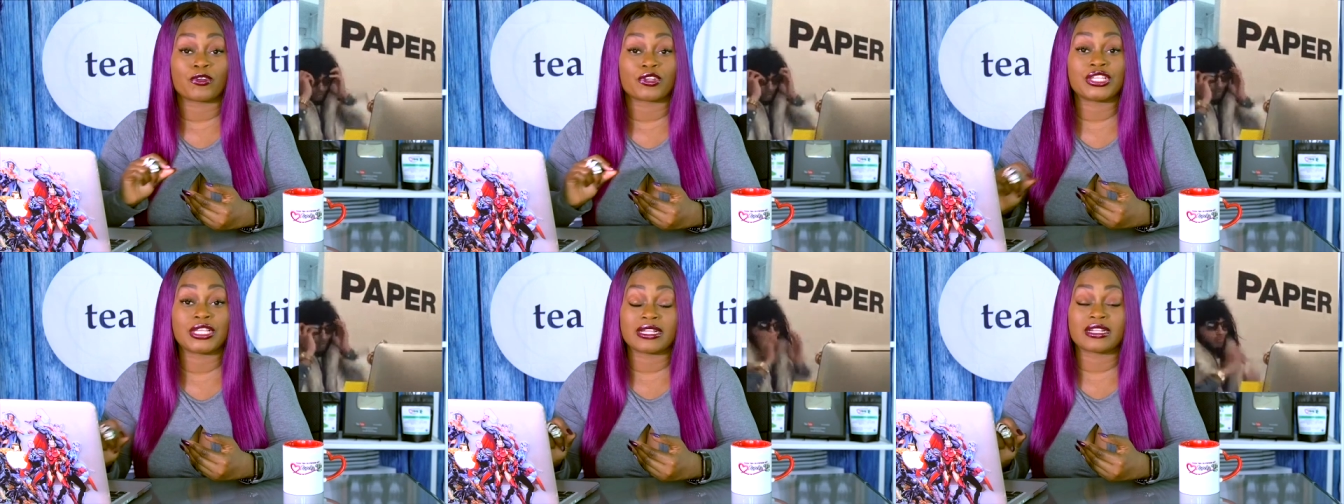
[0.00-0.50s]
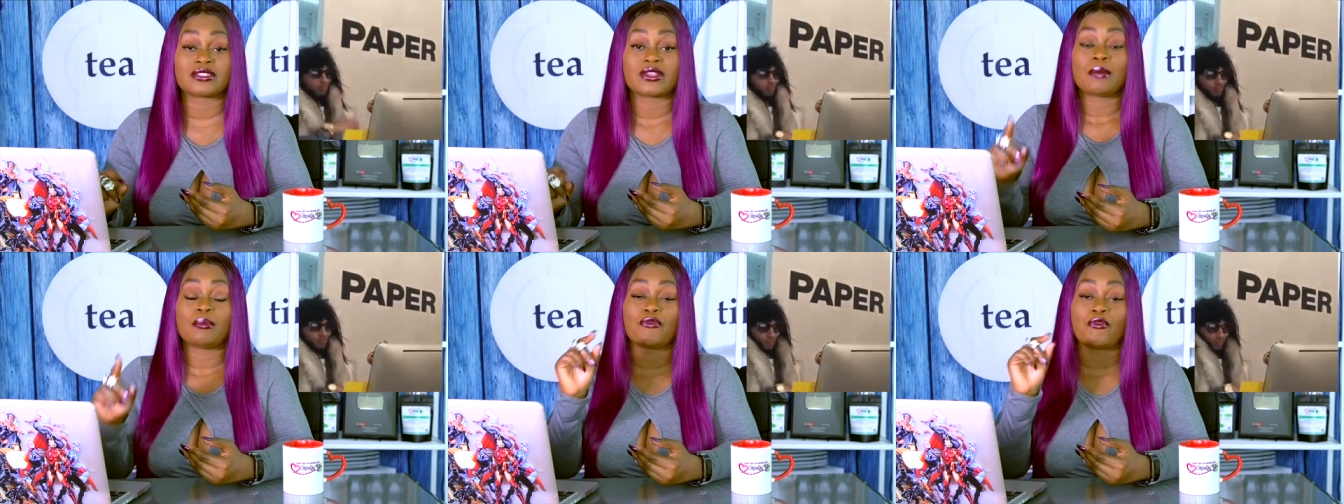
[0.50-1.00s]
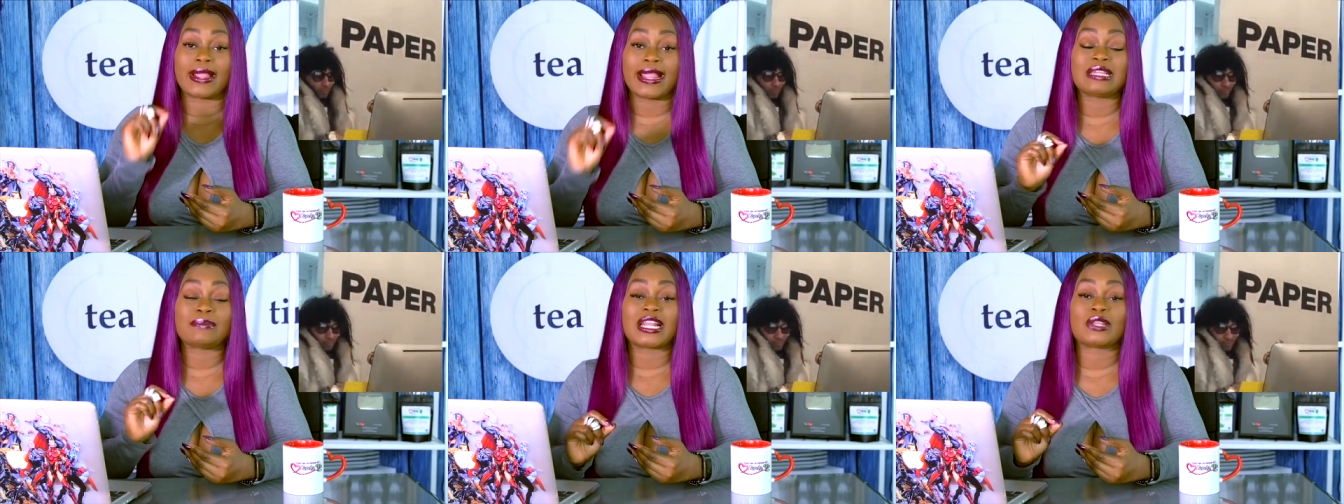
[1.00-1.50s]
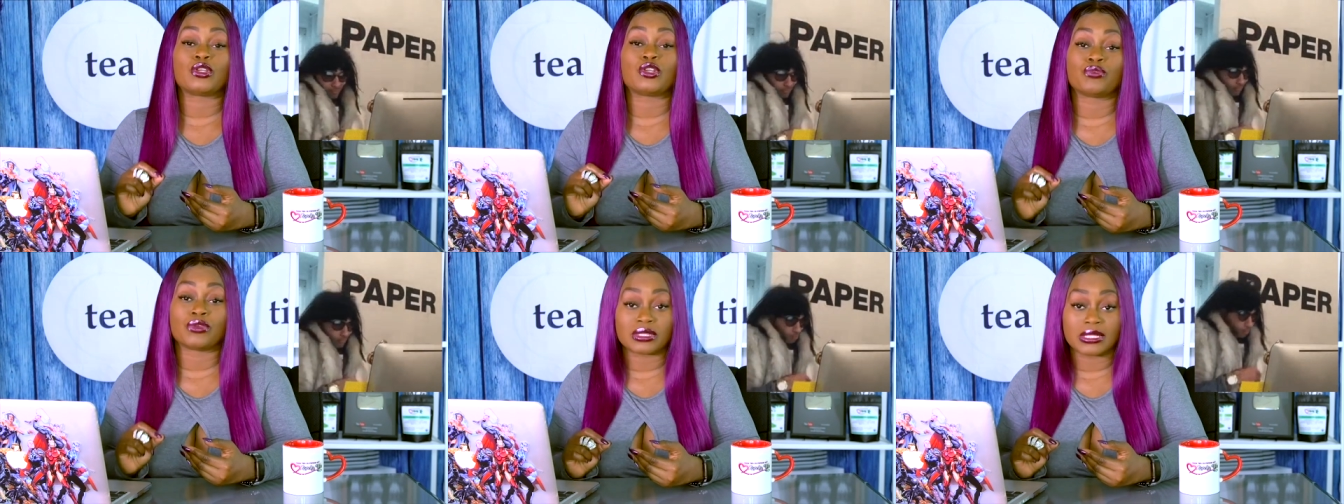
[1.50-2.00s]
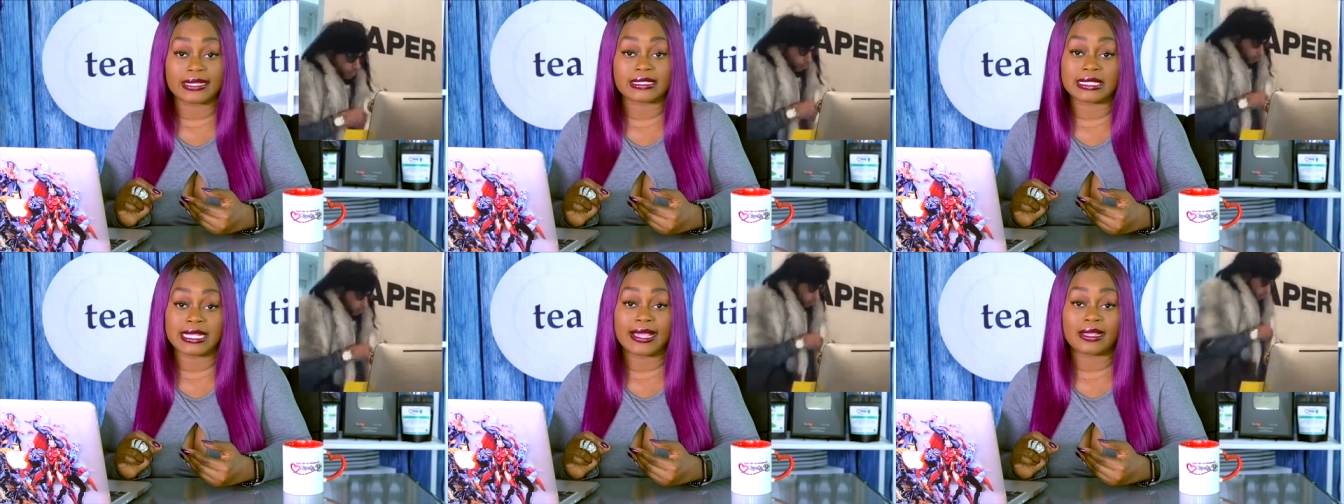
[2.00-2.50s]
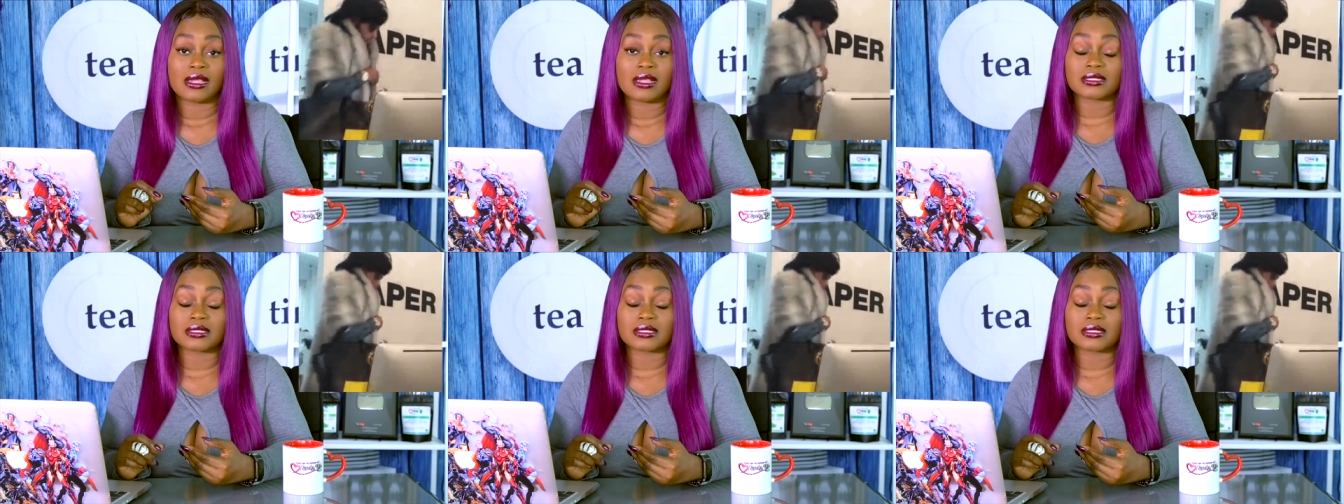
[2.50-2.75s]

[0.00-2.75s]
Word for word: for years before anybody would have realized that.